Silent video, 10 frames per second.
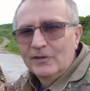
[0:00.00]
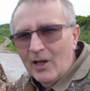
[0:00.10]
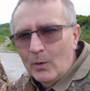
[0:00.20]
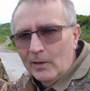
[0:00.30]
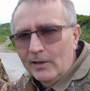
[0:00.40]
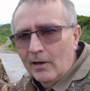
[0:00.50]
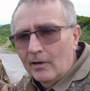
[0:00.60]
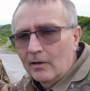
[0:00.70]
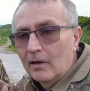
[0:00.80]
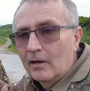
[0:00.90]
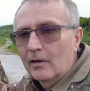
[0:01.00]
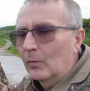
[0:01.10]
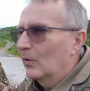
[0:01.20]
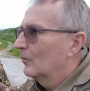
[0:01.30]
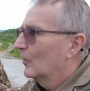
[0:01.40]
no, we don't, because
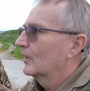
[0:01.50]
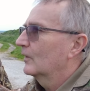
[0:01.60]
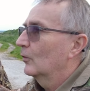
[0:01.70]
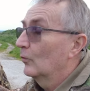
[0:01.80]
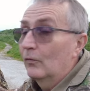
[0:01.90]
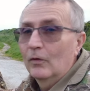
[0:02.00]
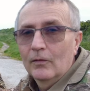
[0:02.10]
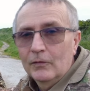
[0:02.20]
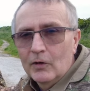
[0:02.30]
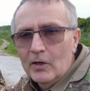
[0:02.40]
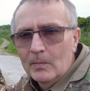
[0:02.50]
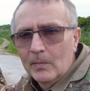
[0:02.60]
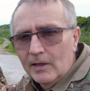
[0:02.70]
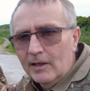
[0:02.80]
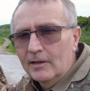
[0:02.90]
we invest an awful lot of time
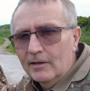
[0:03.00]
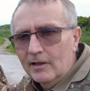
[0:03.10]
in